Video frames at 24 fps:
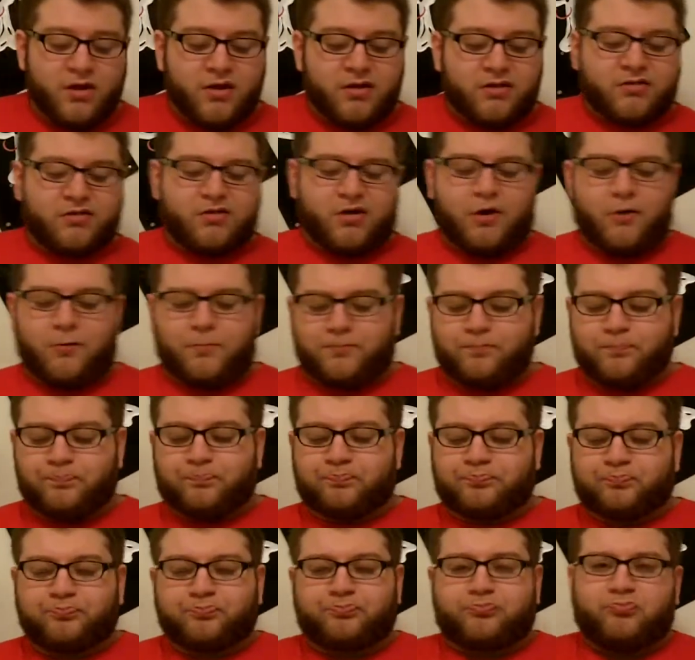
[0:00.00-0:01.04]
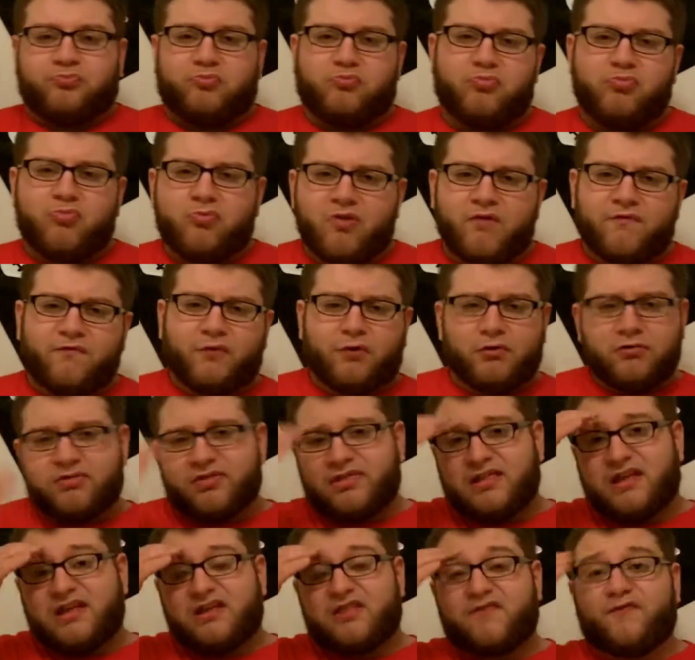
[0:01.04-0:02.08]
So,
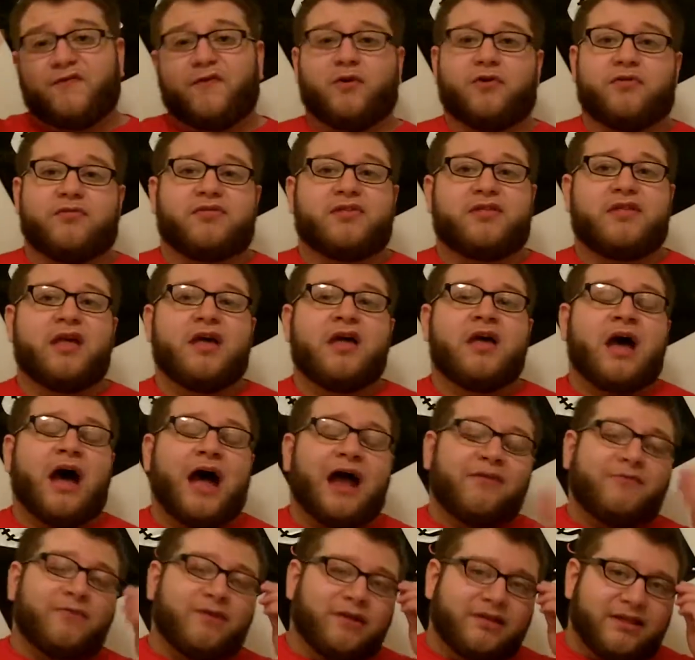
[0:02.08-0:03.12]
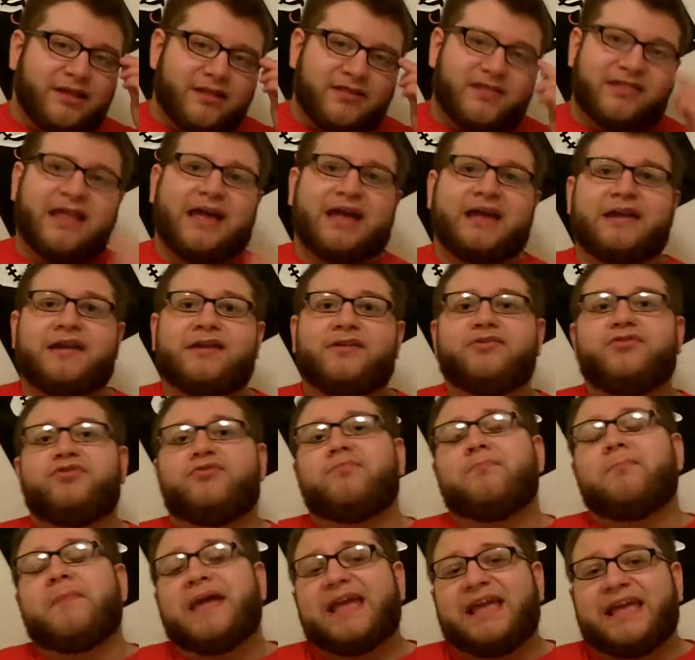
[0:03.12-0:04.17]
first things first. I realized that in
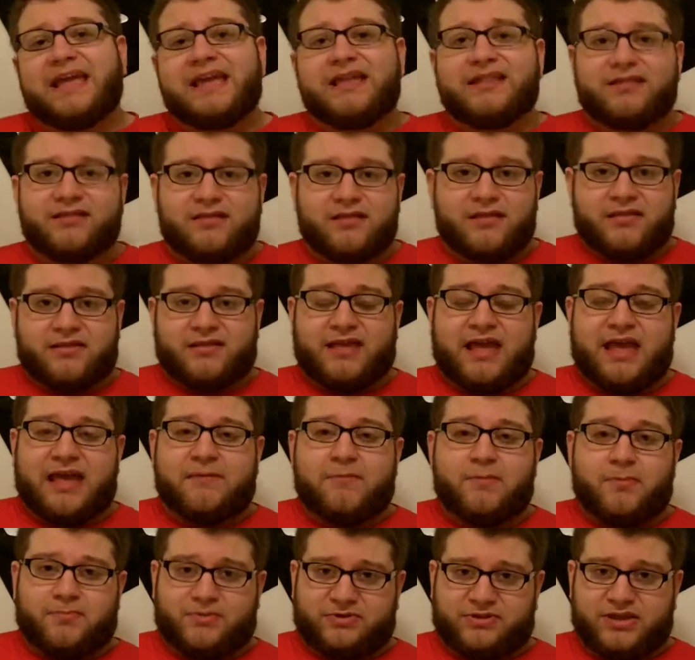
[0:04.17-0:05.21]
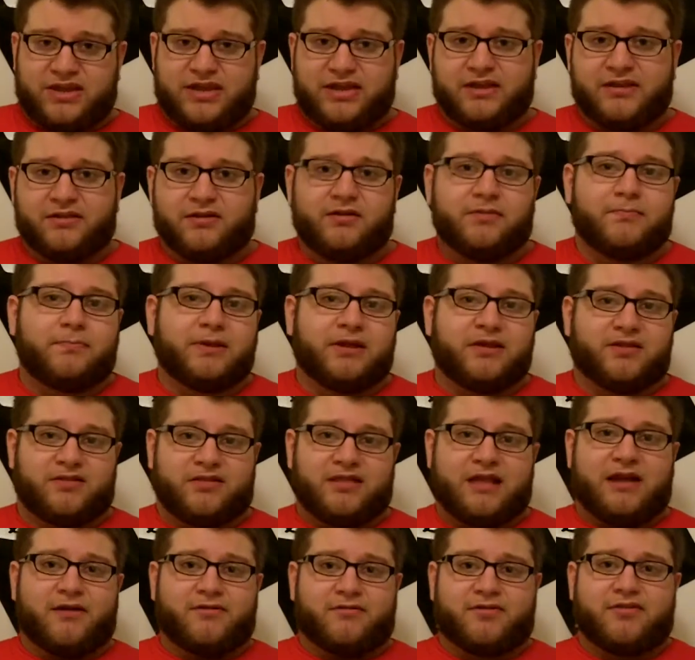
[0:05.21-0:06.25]
making this game in particular, because
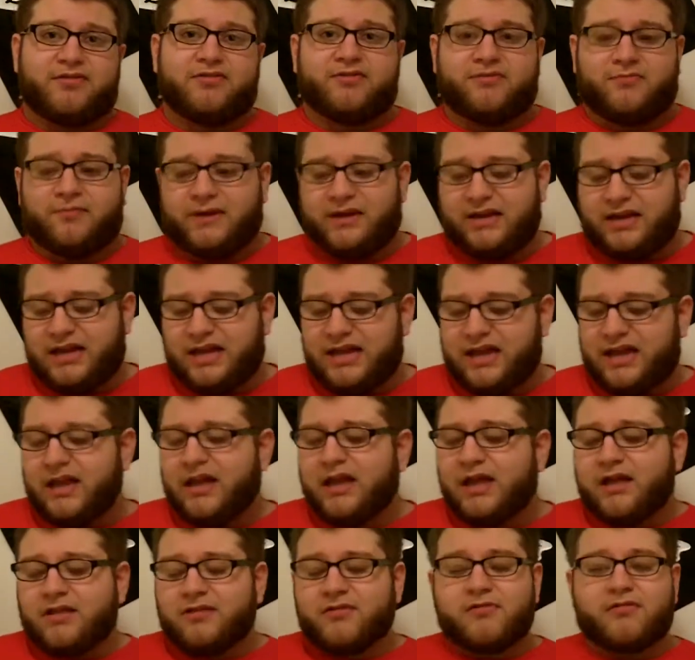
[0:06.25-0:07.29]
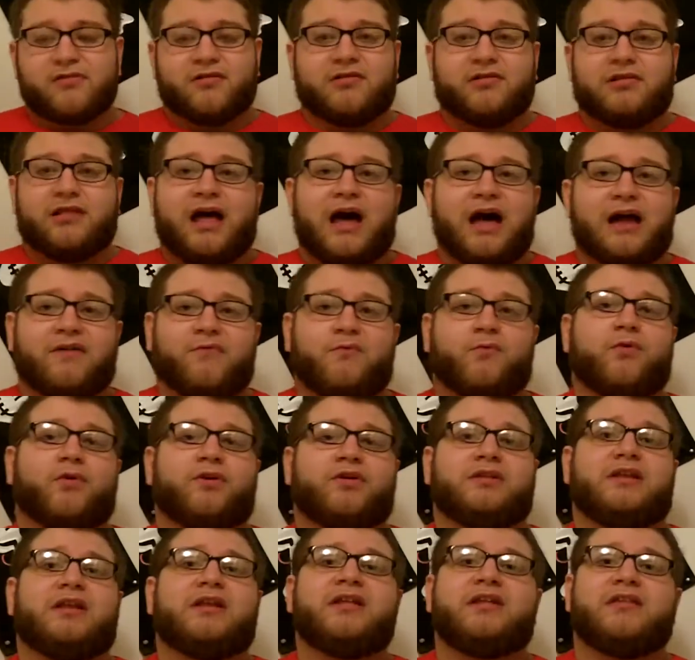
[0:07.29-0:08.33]
now it's in 3D, there's a lot of
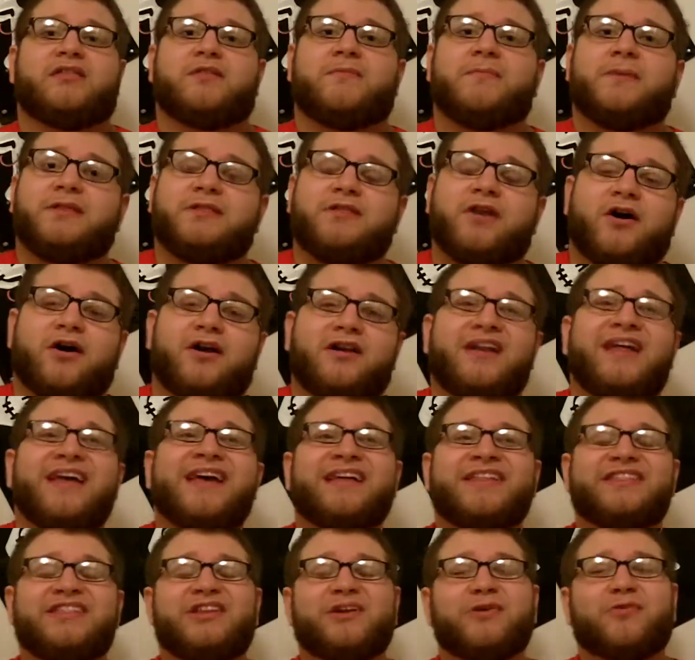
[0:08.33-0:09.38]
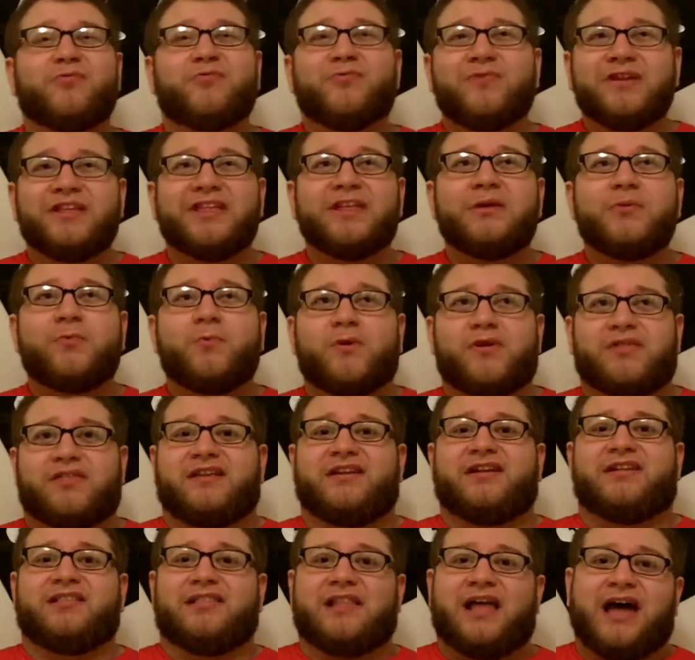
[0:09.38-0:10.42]
work that needs to be done. There really
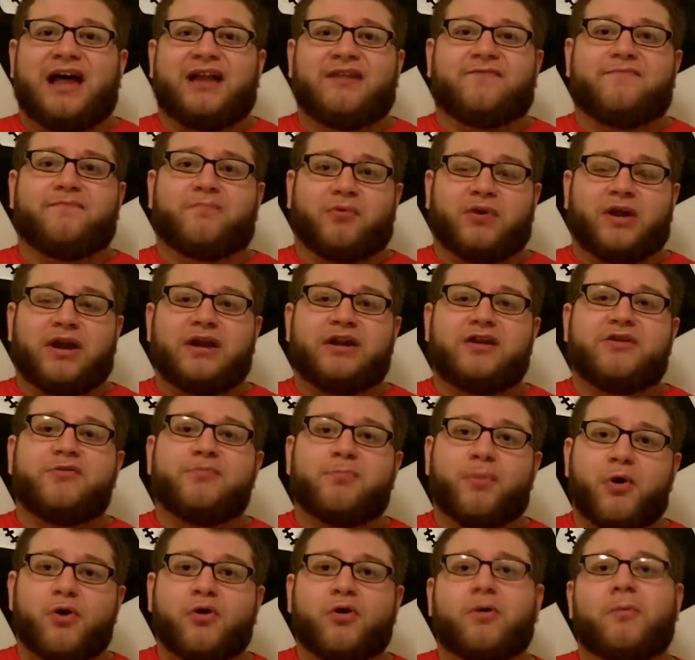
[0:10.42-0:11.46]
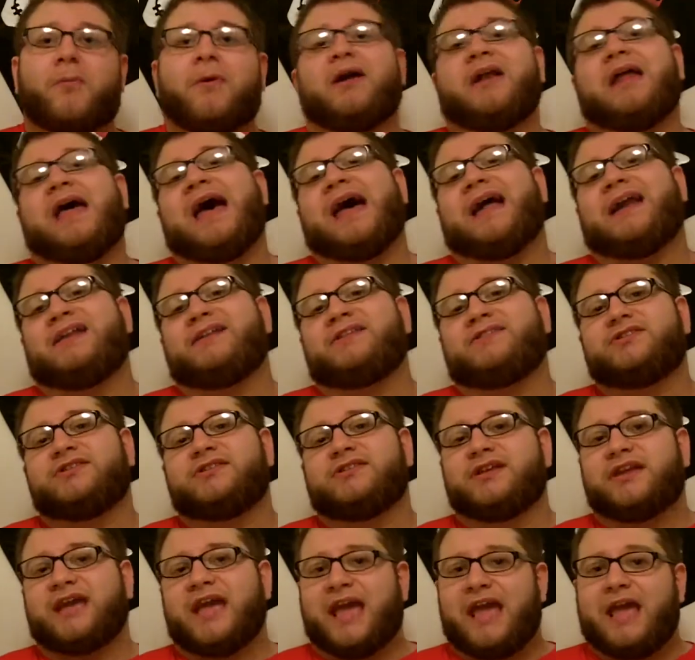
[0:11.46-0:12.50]
wasn't a lot of brand new Pokemon added to
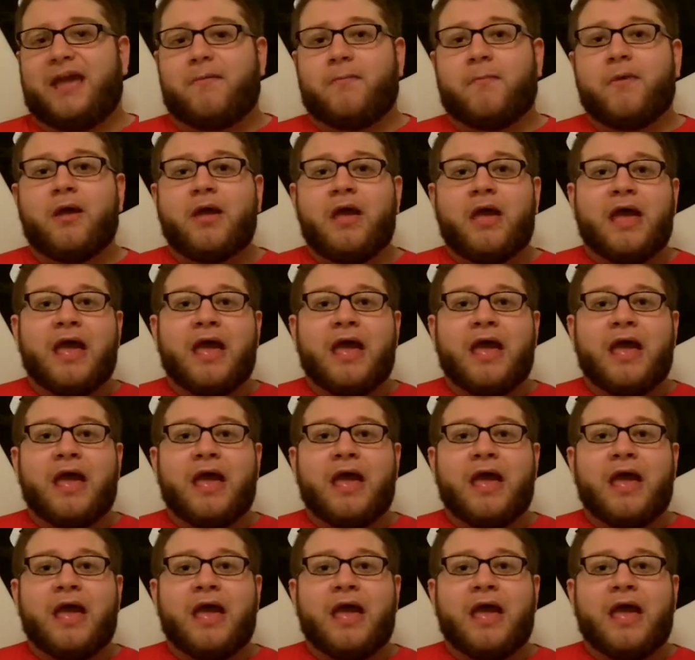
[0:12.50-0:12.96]
the game.